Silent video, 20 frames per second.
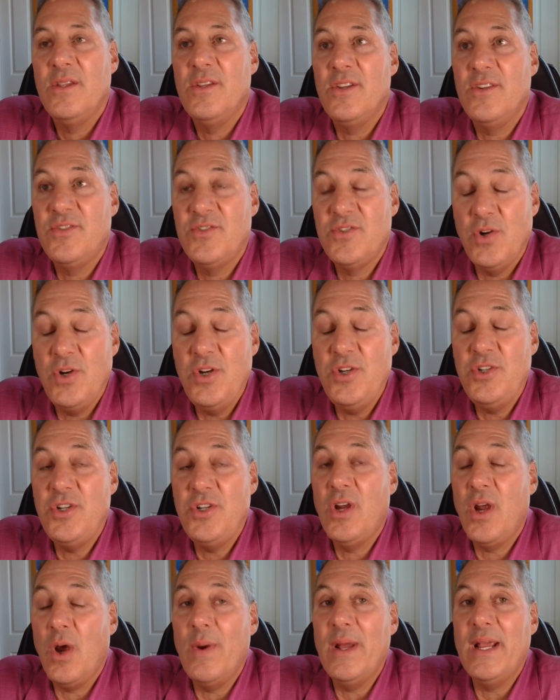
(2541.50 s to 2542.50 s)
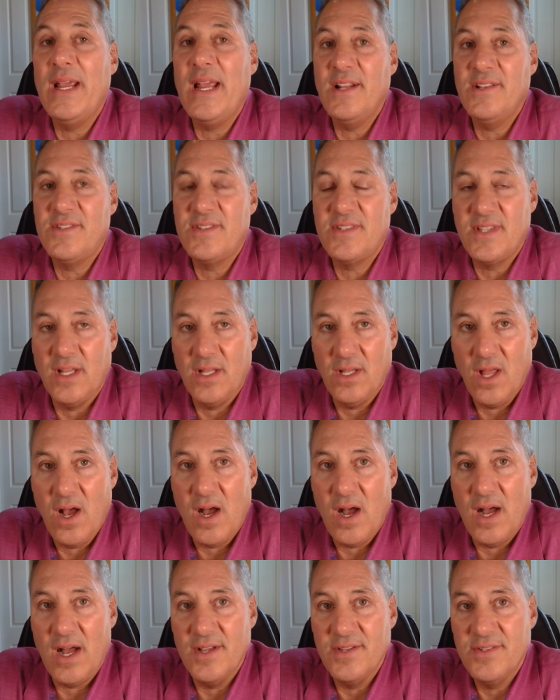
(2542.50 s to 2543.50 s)
As soon as you go against the
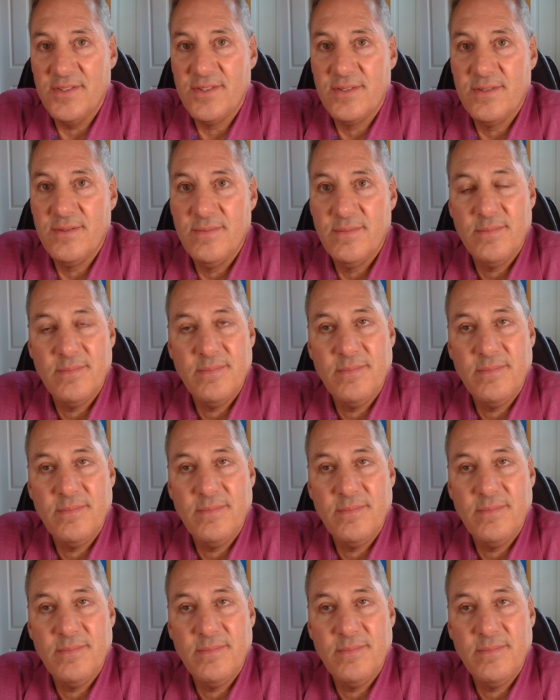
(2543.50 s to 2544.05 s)
laws,